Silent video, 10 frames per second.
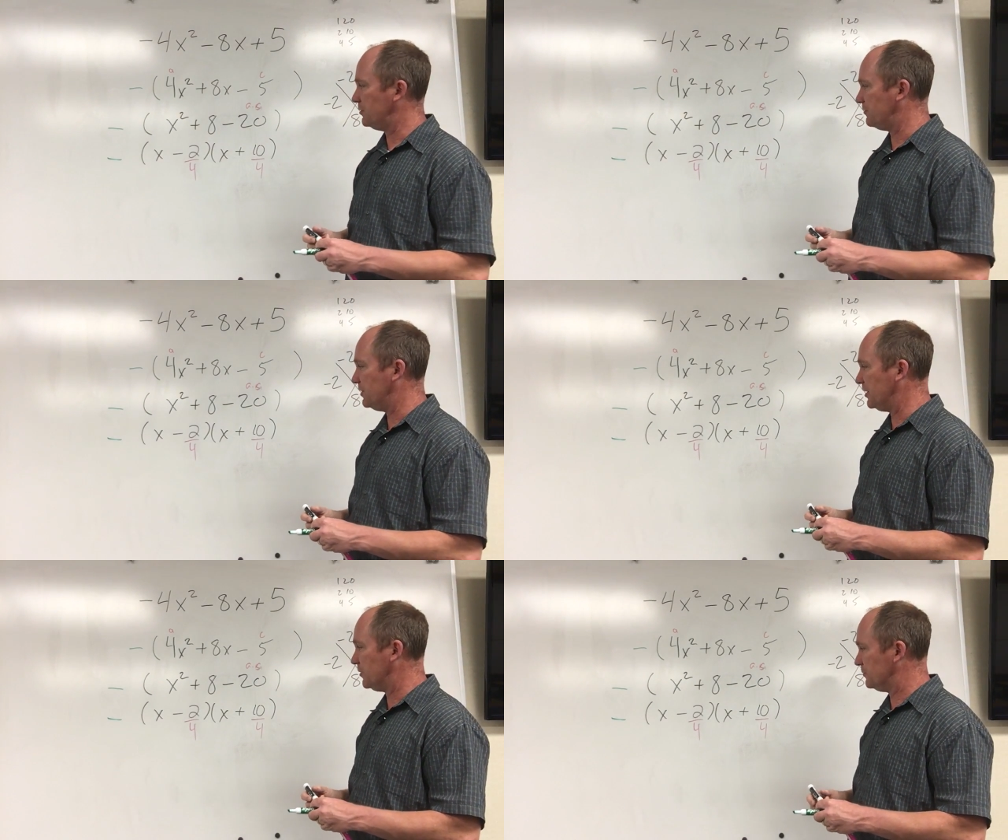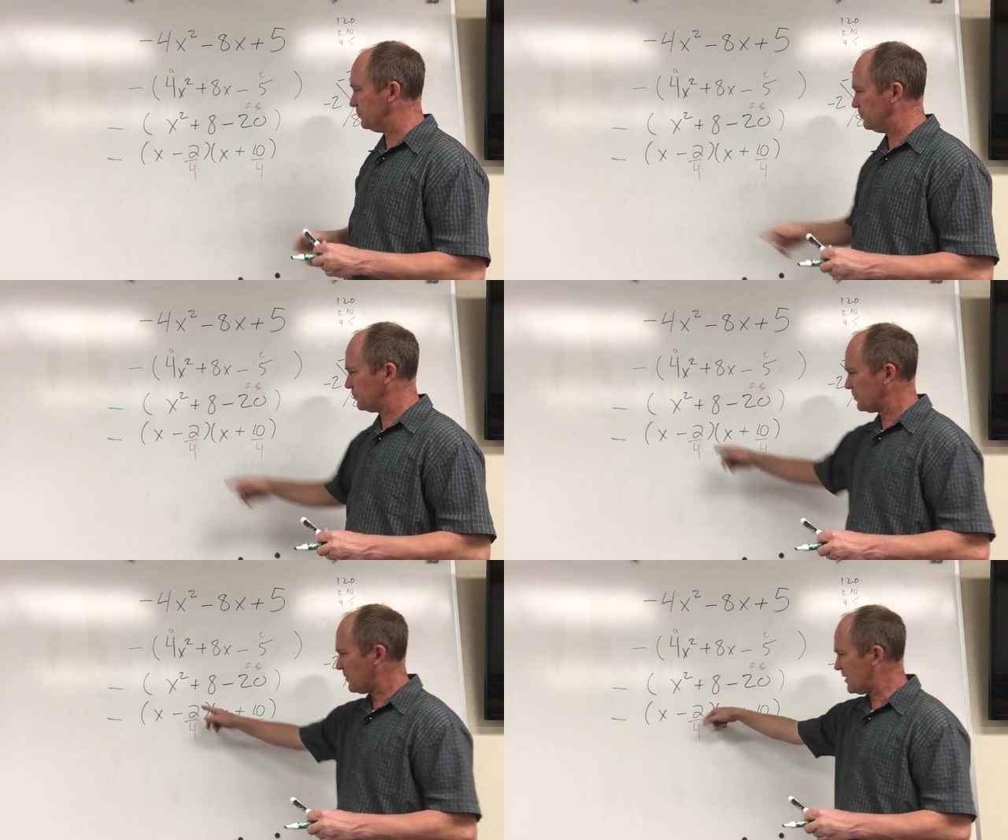in the video,
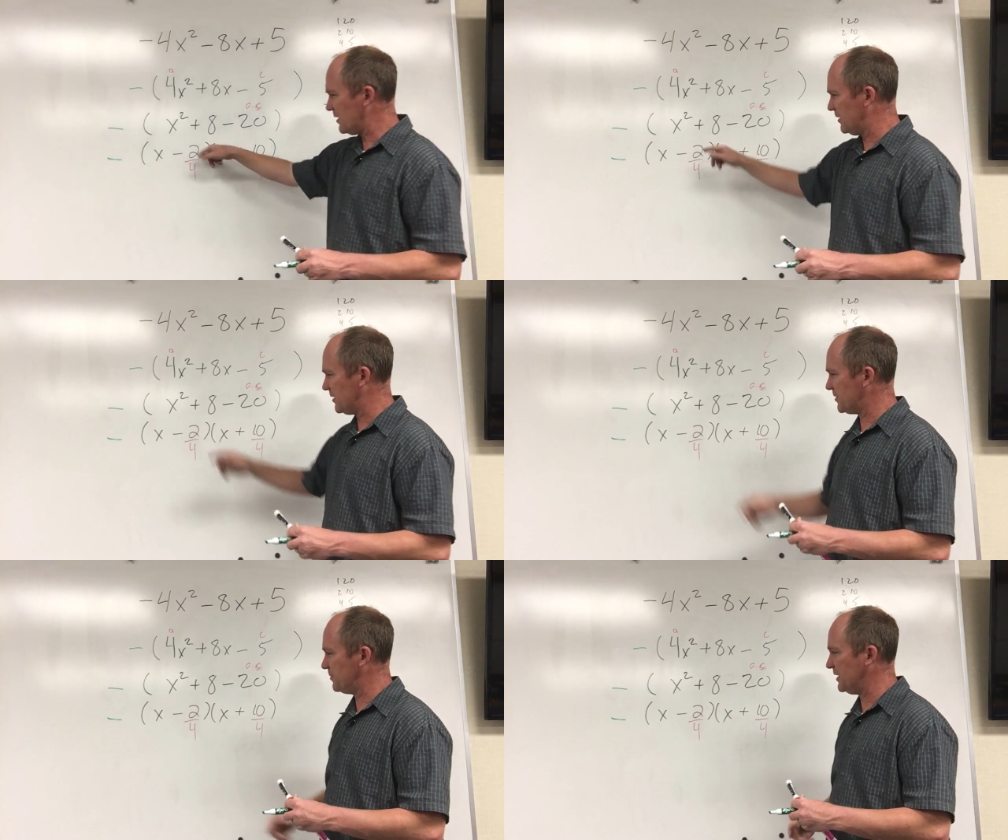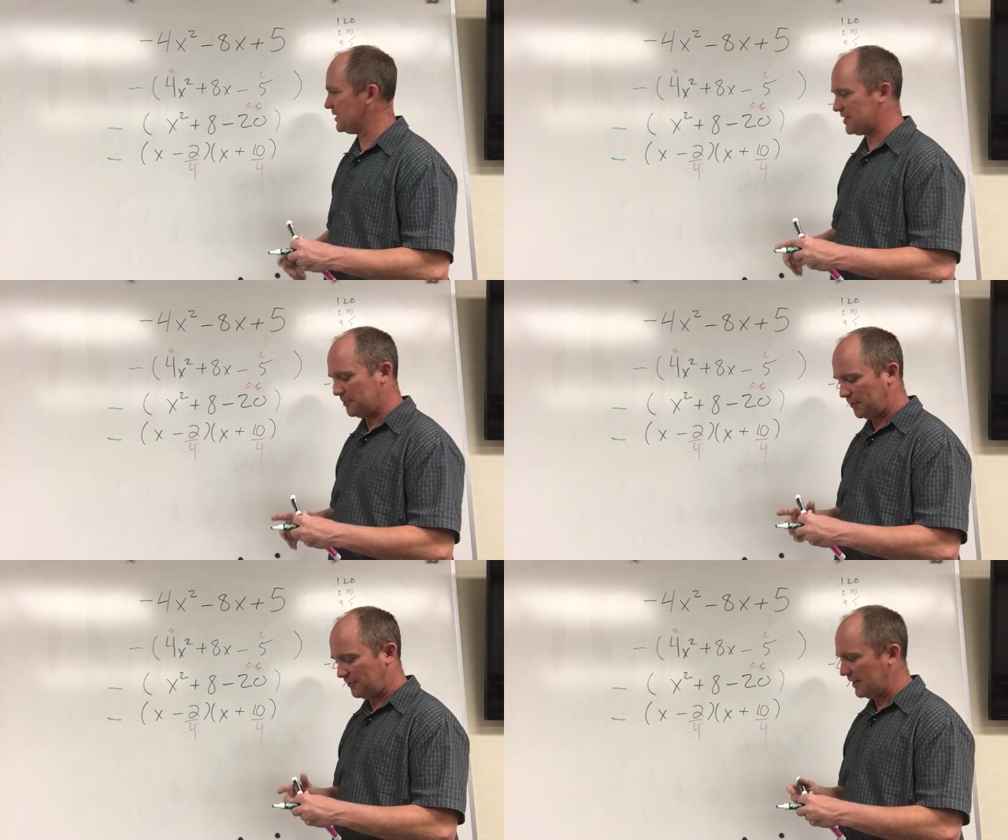some things
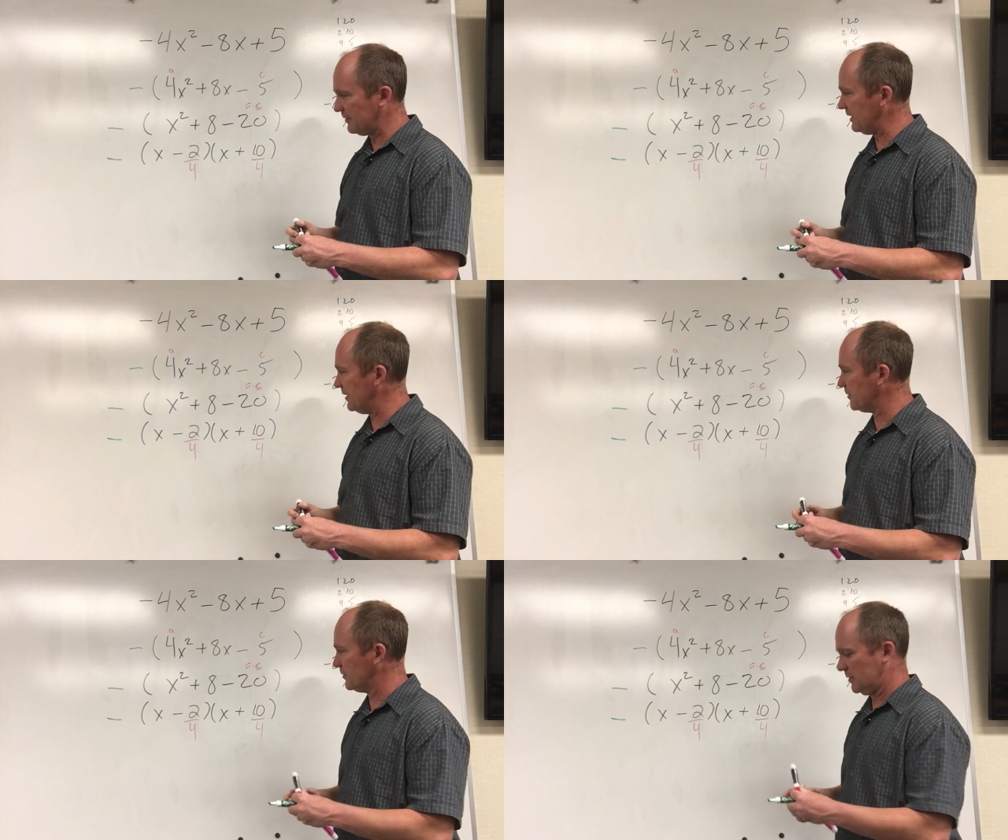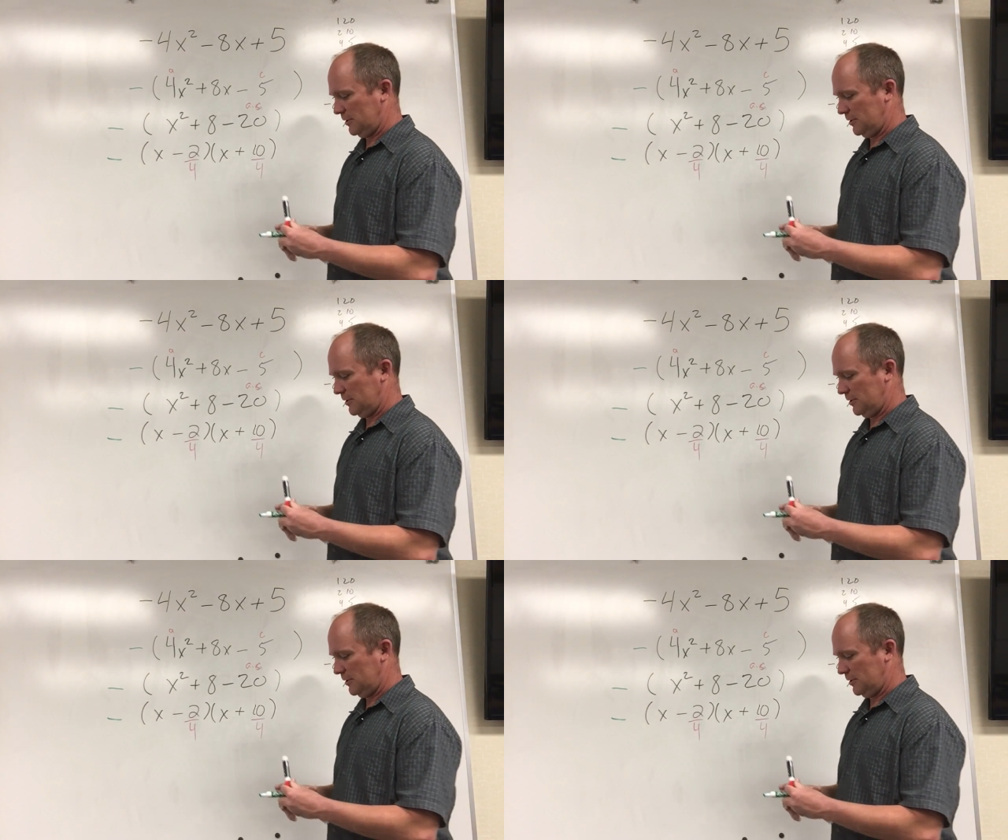simplify right here.